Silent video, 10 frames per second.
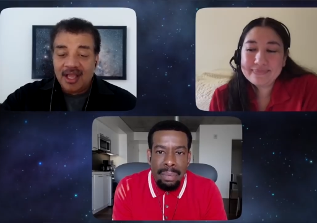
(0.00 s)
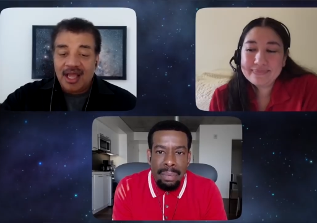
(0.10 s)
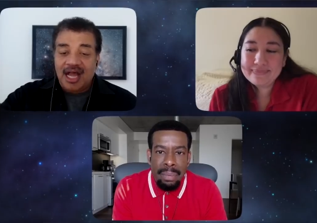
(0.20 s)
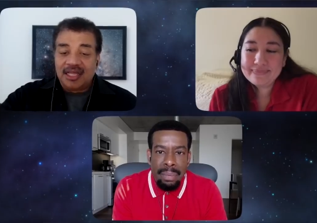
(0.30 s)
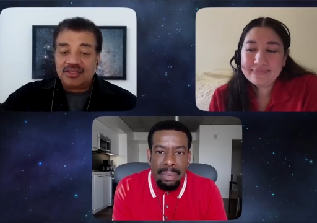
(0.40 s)

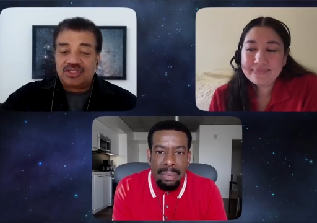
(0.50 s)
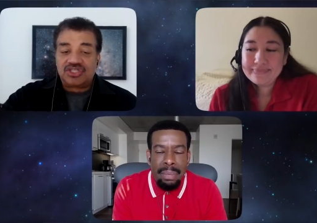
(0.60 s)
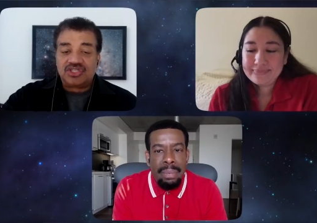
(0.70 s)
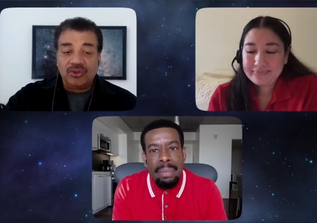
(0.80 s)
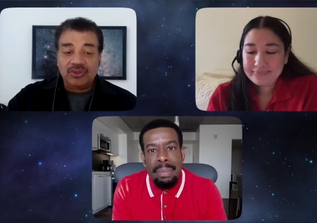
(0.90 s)
Speaker 1: uh,
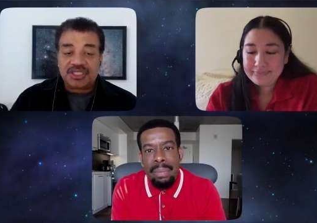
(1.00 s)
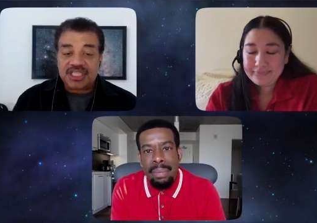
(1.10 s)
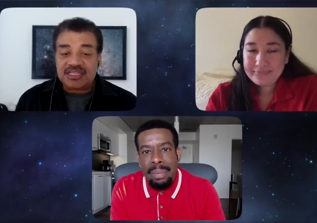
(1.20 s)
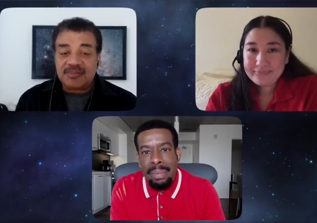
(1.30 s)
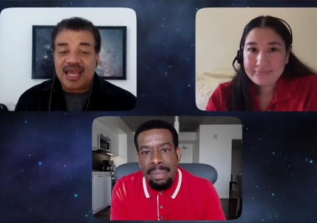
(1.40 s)
Solar
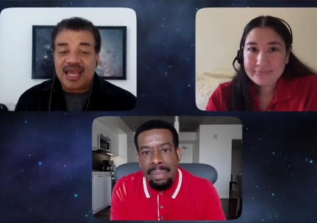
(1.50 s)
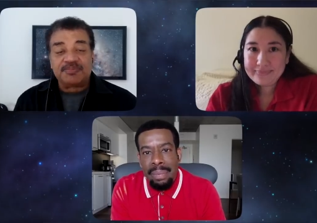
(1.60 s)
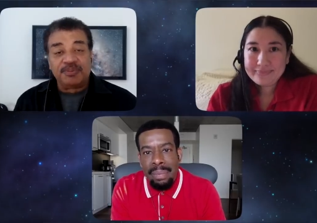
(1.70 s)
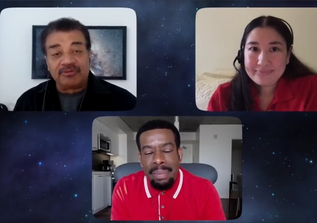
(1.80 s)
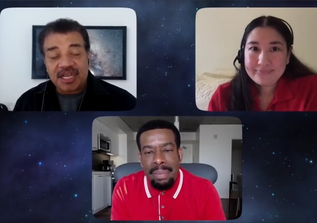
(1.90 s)
System
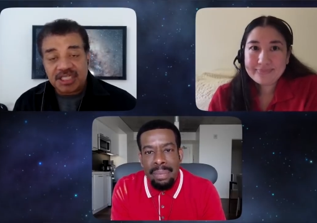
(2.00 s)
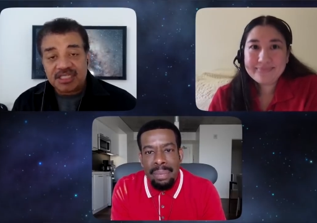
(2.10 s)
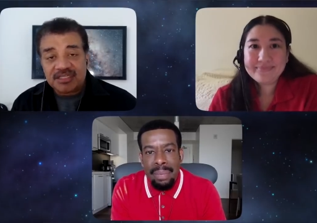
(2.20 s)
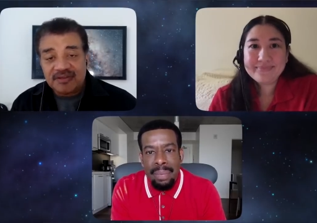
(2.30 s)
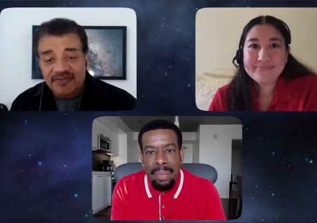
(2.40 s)

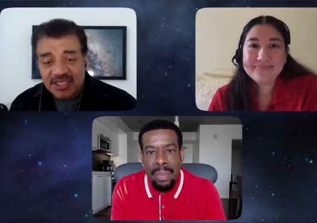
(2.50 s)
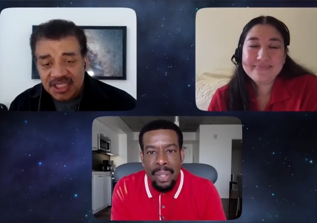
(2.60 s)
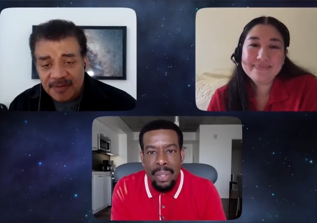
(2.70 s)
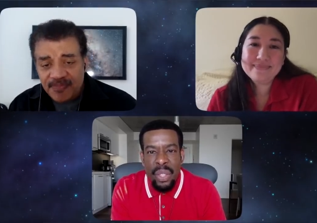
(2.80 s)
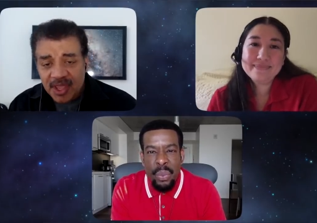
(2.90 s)
Exploration
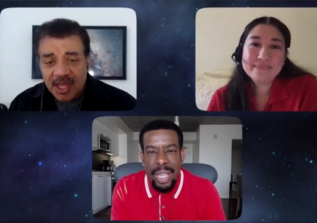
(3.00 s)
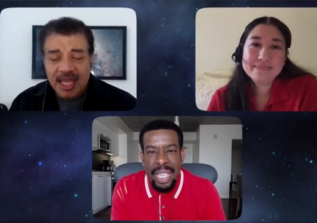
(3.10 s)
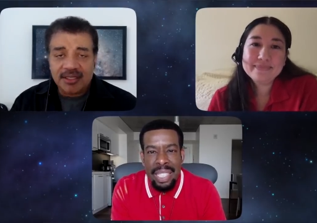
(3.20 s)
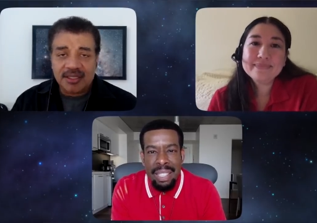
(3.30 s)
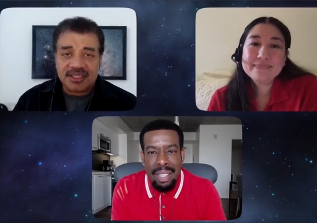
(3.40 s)
Division. Sweet.
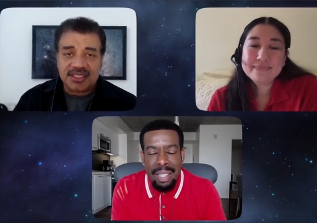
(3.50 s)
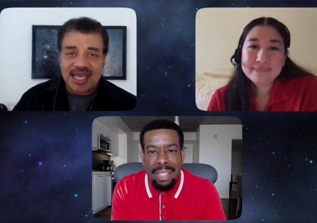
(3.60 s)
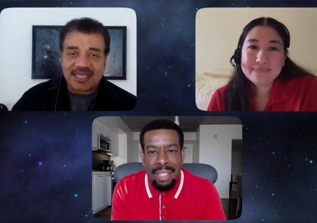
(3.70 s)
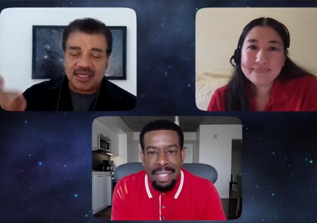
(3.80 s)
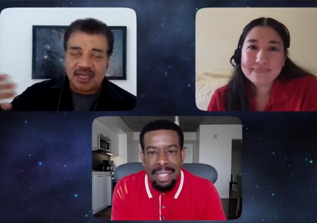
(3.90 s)
And this is
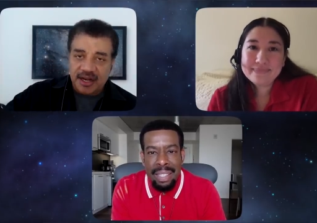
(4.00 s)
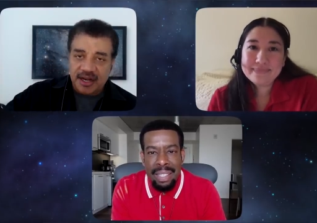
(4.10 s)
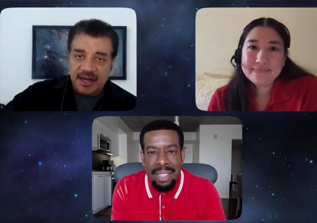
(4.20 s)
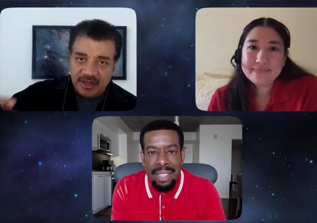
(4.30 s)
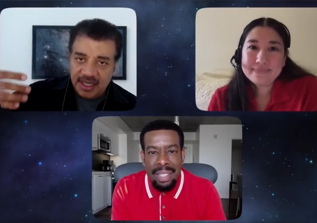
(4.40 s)
NASA
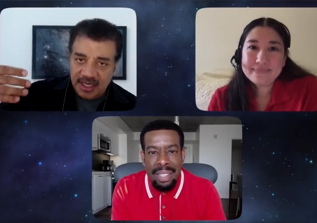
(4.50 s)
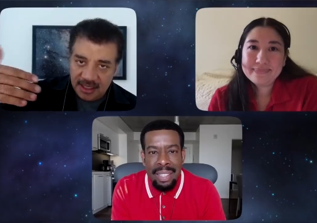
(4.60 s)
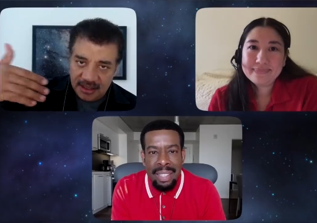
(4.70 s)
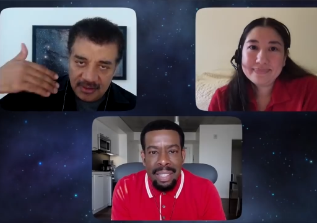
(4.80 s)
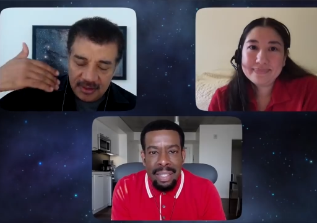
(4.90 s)
Goddard
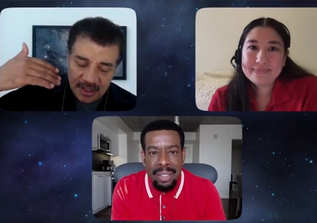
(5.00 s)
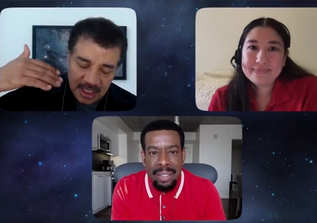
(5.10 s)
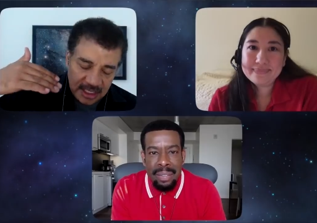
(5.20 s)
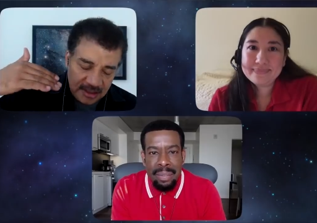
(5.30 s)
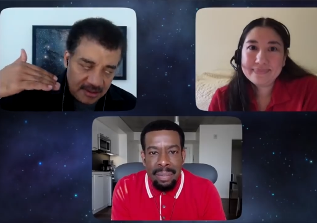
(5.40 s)
in,
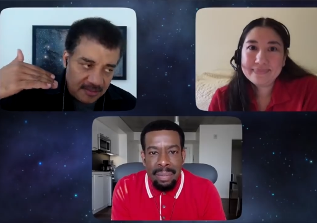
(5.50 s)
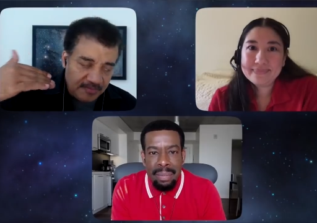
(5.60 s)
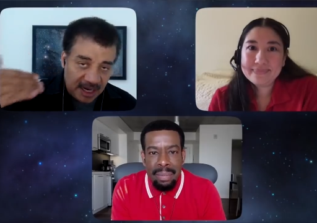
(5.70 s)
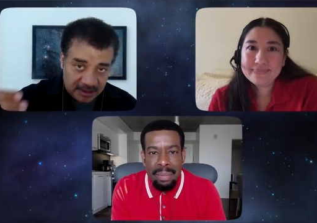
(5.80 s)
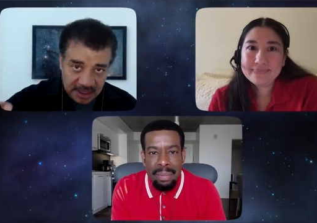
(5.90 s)
in
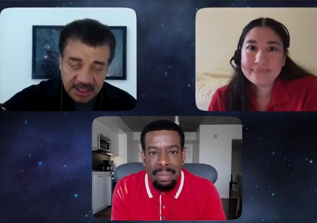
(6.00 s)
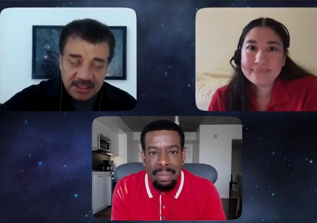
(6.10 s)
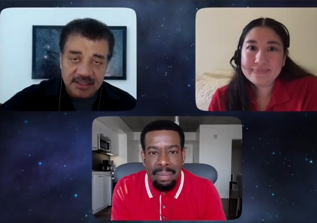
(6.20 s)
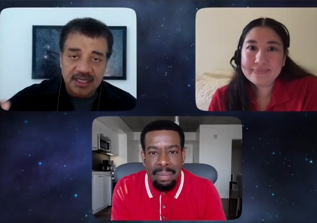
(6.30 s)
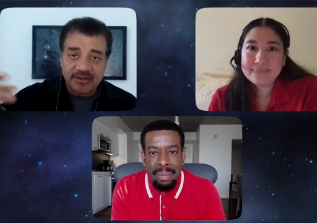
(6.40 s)
Maryland.
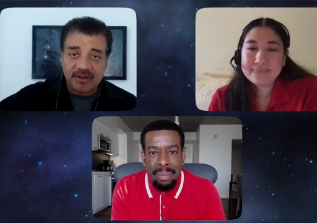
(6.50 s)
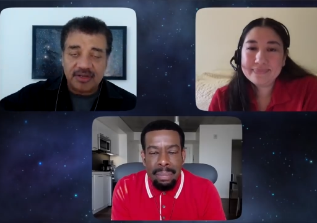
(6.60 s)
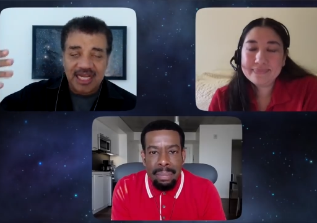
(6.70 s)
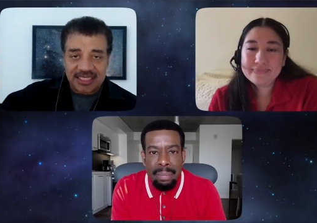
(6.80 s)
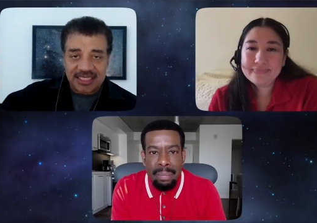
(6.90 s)
There's another
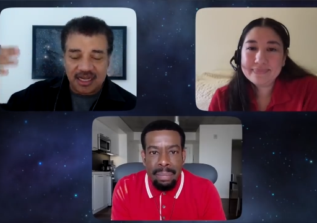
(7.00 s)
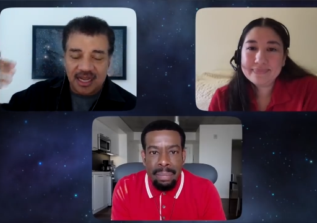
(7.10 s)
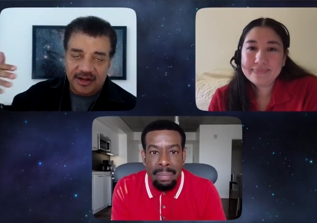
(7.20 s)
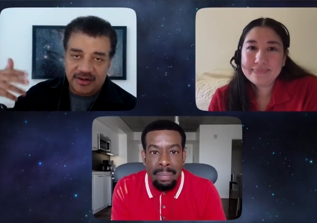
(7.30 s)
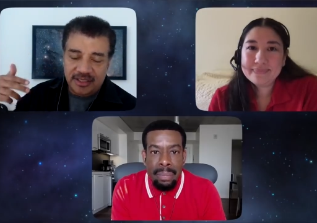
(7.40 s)
NASA
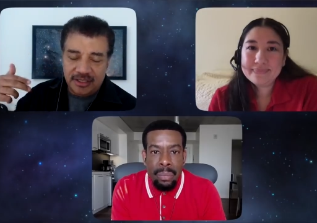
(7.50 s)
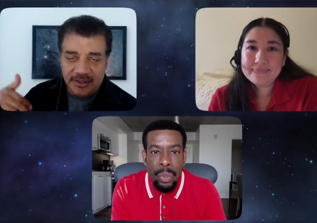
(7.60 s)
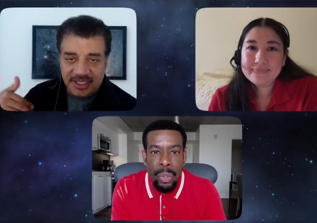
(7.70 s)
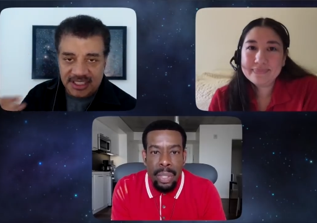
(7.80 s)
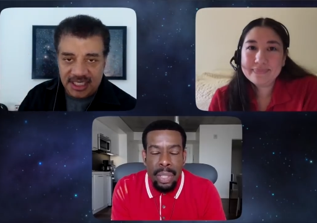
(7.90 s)
Goddard in New
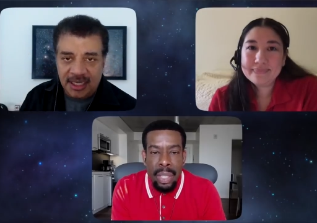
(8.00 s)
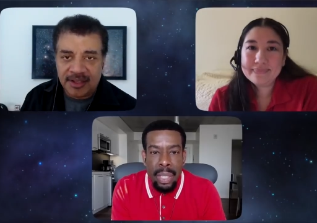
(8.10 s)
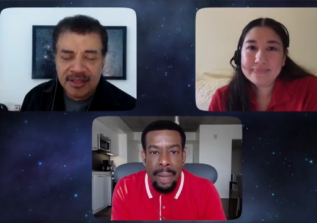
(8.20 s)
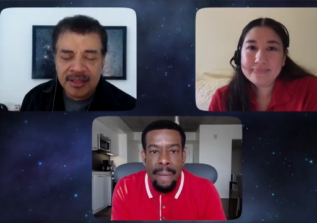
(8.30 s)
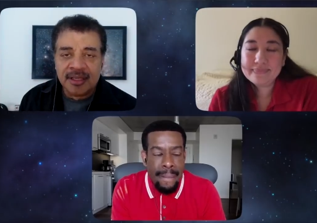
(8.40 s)
York, New York City,
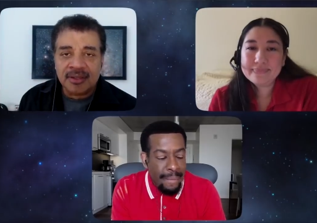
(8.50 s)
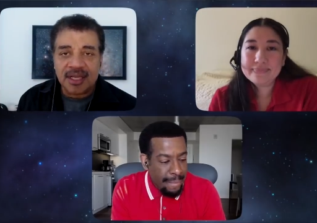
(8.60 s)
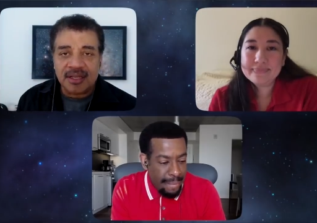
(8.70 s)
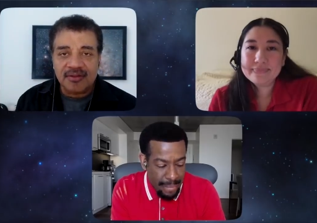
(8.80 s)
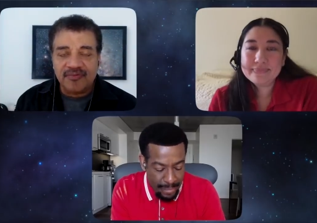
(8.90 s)
City,
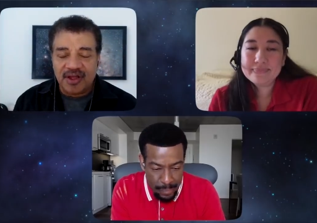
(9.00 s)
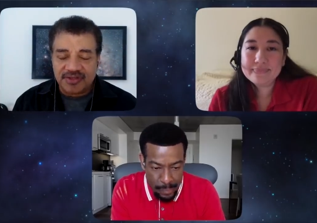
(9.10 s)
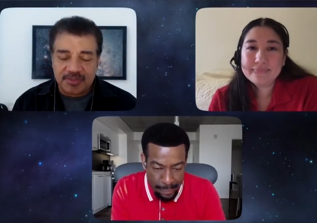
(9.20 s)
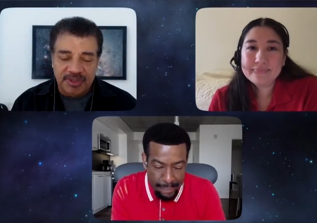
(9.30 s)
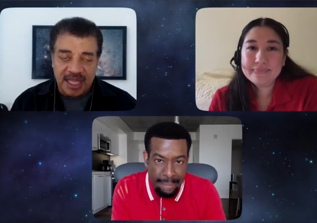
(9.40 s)
that
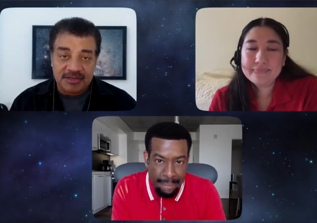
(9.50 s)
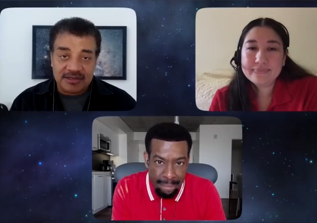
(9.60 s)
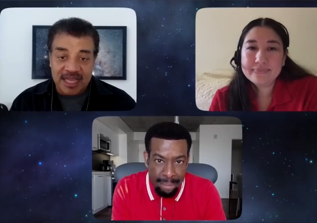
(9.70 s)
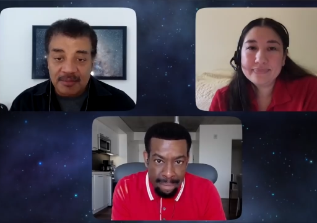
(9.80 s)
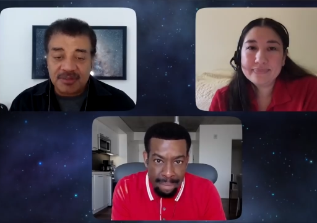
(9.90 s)
involves
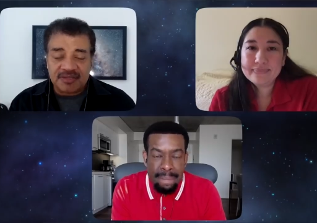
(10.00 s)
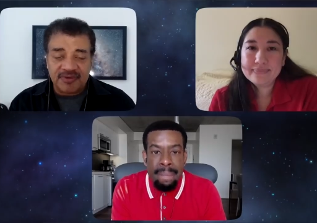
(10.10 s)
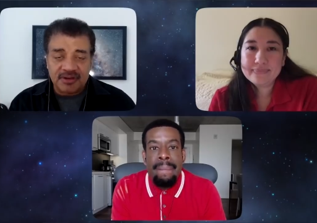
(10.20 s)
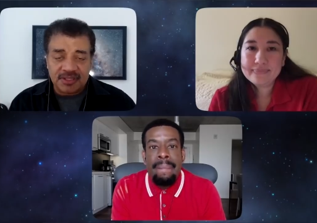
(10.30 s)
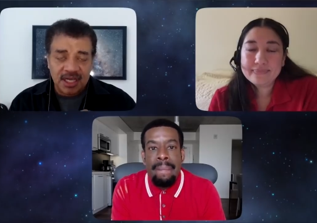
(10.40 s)
planetary
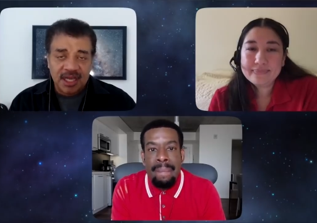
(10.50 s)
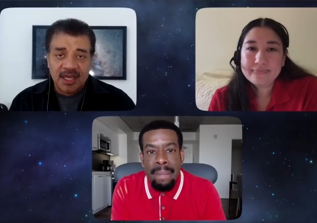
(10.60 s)
atmospheres.